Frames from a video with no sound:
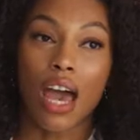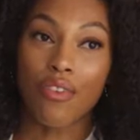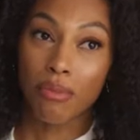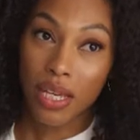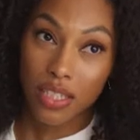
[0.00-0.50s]

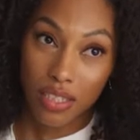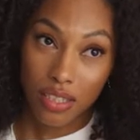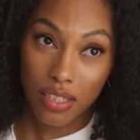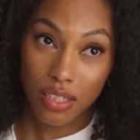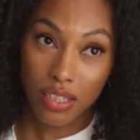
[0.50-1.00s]
Affirmation
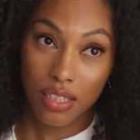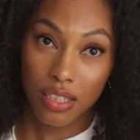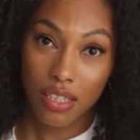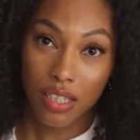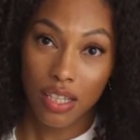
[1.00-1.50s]

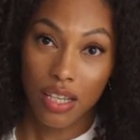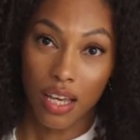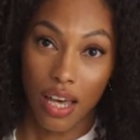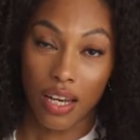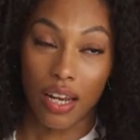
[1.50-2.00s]

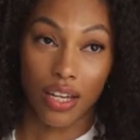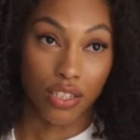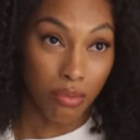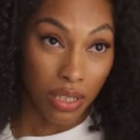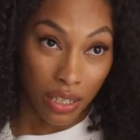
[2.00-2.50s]
and
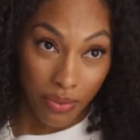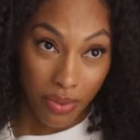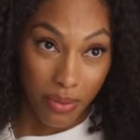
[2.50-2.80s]
actually believe in